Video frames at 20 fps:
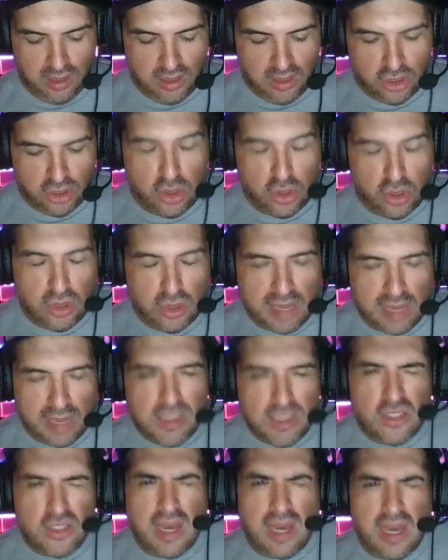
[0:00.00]
So that
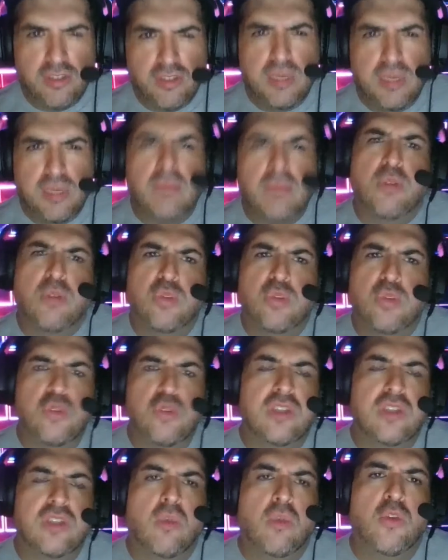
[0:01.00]
means you have to be able to prove
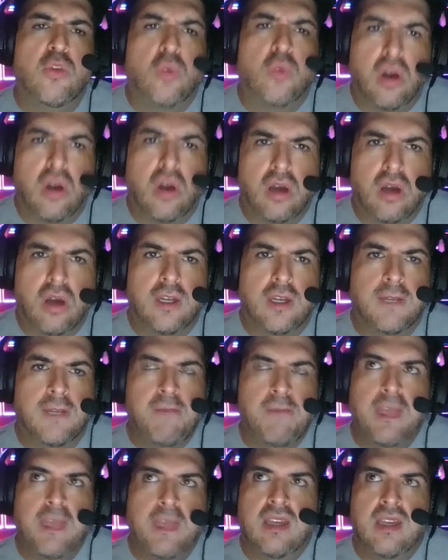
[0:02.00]
someone wrong,
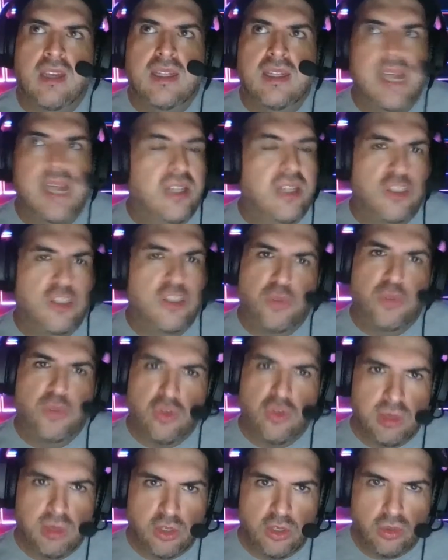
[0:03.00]
not to prove
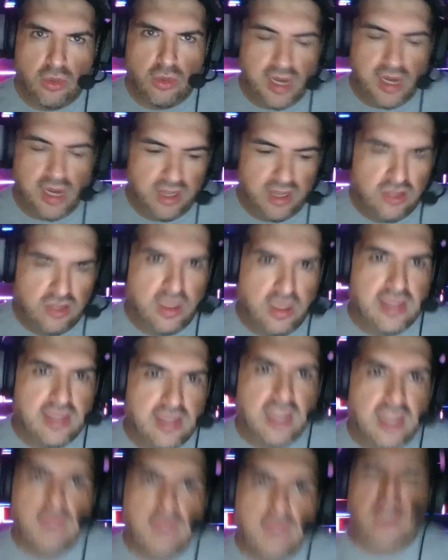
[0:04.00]
them correct. So
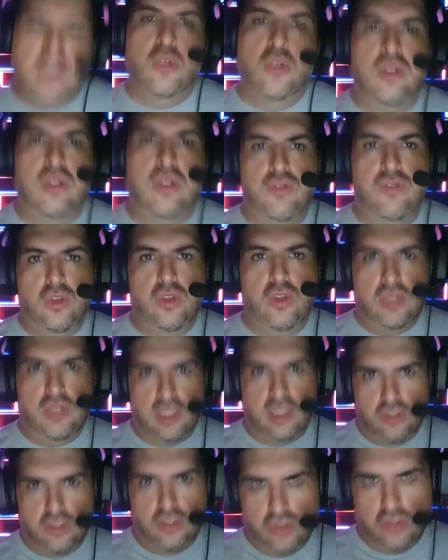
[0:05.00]
that could be a little
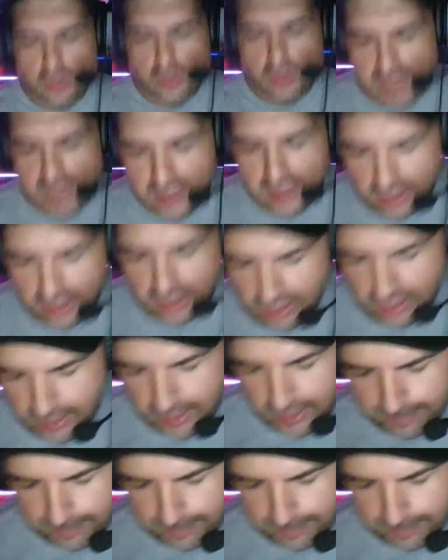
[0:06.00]
confusing. So basically,